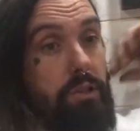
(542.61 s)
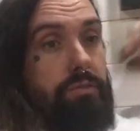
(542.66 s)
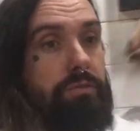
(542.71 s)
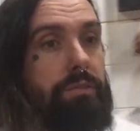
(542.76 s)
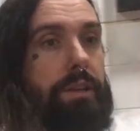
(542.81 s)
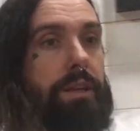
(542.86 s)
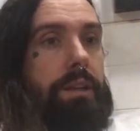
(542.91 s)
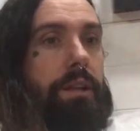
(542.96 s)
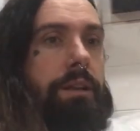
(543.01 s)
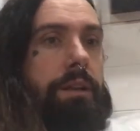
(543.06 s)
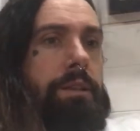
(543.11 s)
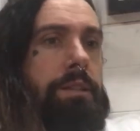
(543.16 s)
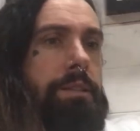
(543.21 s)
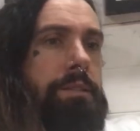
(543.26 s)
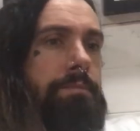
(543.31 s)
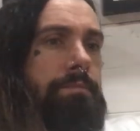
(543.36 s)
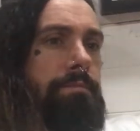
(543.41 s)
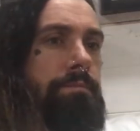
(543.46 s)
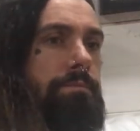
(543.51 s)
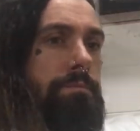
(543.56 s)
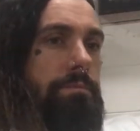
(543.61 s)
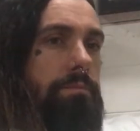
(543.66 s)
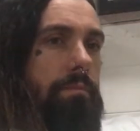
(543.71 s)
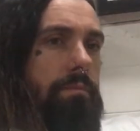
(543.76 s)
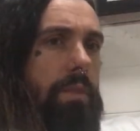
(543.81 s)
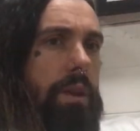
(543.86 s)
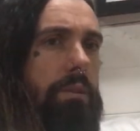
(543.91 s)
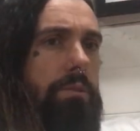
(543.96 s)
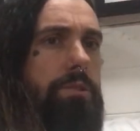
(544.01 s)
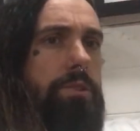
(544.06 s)
Really,
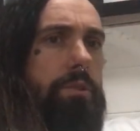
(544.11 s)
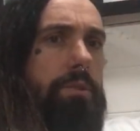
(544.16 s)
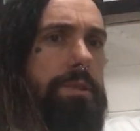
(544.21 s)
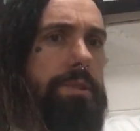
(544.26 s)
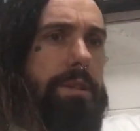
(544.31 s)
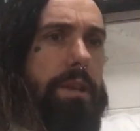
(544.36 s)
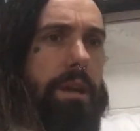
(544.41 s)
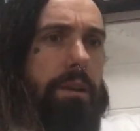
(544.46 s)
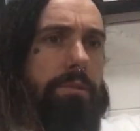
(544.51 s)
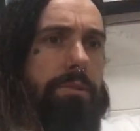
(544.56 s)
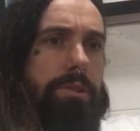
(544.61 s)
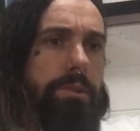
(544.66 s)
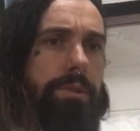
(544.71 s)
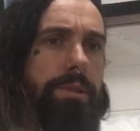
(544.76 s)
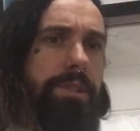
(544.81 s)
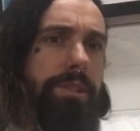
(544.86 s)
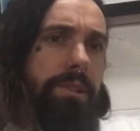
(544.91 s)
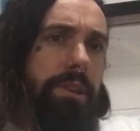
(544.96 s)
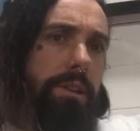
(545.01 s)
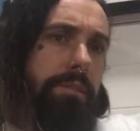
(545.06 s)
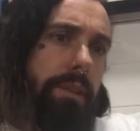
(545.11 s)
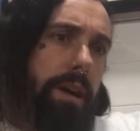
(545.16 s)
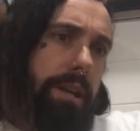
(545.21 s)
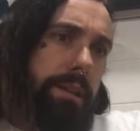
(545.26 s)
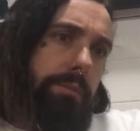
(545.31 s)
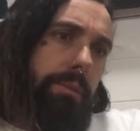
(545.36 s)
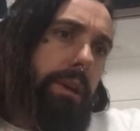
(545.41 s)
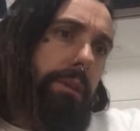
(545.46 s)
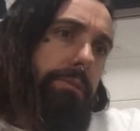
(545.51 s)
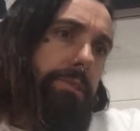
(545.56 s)
I was always a dirt rider
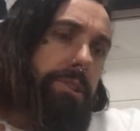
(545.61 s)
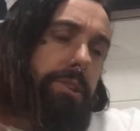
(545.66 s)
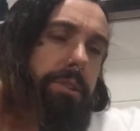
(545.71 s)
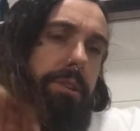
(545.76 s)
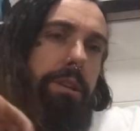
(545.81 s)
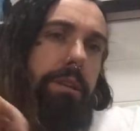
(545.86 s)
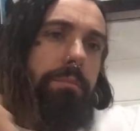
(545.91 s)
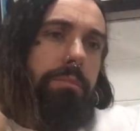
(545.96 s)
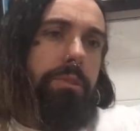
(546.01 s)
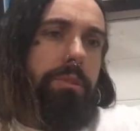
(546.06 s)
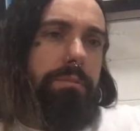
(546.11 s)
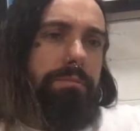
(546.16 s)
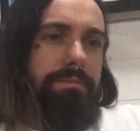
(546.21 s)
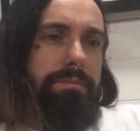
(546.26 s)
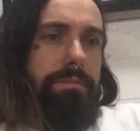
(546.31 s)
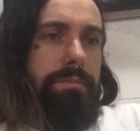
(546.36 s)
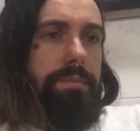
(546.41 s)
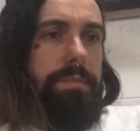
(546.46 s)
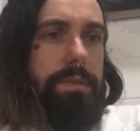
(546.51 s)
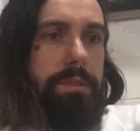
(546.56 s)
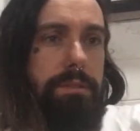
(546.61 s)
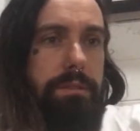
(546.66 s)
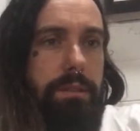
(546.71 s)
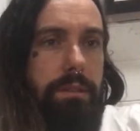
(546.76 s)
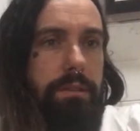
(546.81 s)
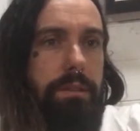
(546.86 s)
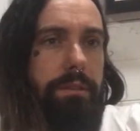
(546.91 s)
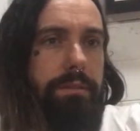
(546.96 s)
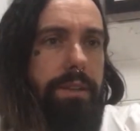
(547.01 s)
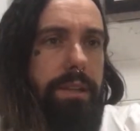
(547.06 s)
when I was younger. But
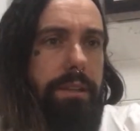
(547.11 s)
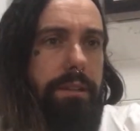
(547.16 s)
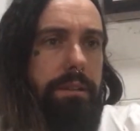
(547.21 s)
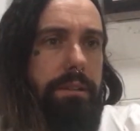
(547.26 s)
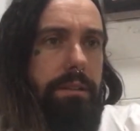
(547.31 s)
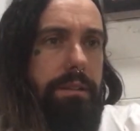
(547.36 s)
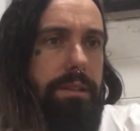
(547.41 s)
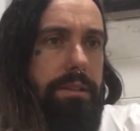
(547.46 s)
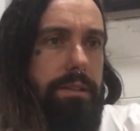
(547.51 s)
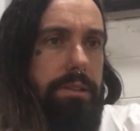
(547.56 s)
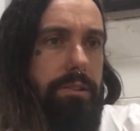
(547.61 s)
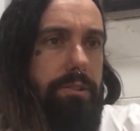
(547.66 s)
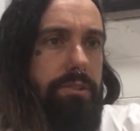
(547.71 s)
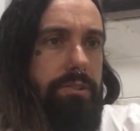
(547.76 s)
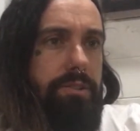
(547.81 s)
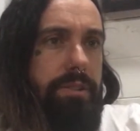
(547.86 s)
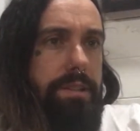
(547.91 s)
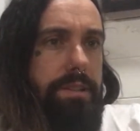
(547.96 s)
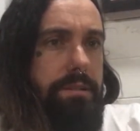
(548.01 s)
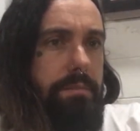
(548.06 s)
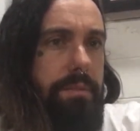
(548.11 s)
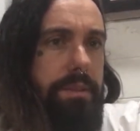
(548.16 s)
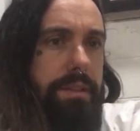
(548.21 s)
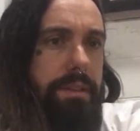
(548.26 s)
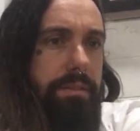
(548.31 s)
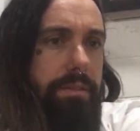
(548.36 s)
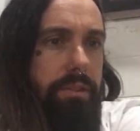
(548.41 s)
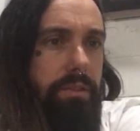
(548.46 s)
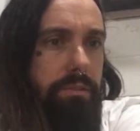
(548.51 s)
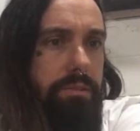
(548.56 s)
living in this country, it's a bit
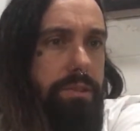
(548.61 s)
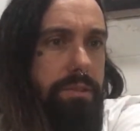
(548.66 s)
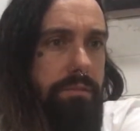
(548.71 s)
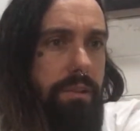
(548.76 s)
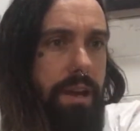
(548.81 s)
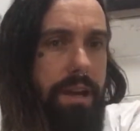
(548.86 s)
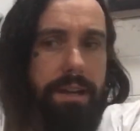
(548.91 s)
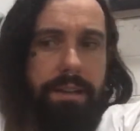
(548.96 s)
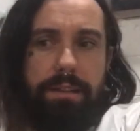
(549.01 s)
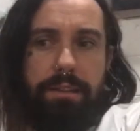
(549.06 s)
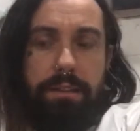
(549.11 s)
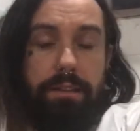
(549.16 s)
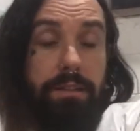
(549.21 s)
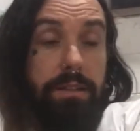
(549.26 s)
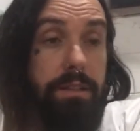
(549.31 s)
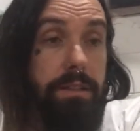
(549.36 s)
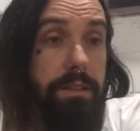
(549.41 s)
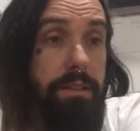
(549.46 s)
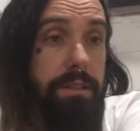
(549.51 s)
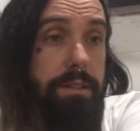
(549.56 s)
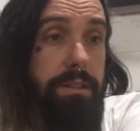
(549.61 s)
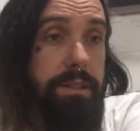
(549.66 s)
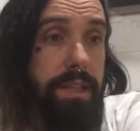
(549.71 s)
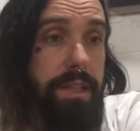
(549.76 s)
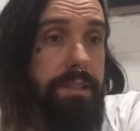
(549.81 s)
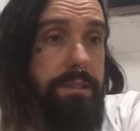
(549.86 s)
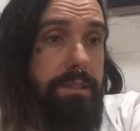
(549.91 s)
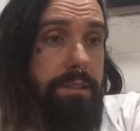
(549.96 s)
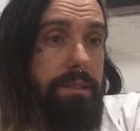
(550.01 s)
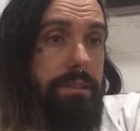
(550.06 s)
difficult to ride
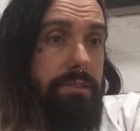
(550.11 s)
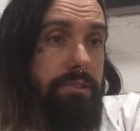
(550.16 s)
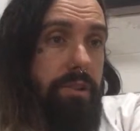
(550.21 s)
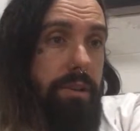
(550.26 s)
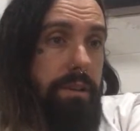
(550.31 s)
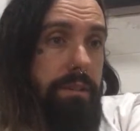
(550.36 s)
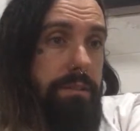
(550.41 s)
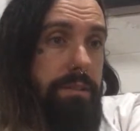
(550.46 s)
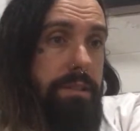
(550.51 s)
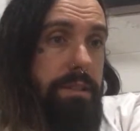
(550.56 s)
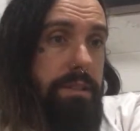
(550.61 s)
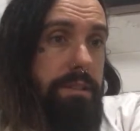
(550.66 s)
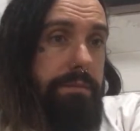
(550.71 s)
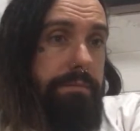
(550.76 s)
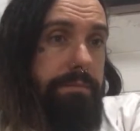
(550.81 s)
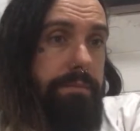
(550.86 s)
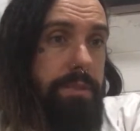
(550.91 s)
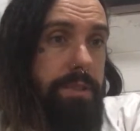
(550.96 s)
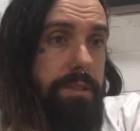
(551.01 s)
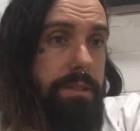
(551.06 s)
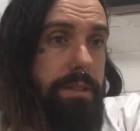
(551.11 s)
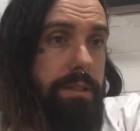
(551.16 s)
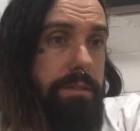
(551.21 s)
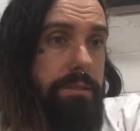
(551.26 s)
decent trails, isn't it?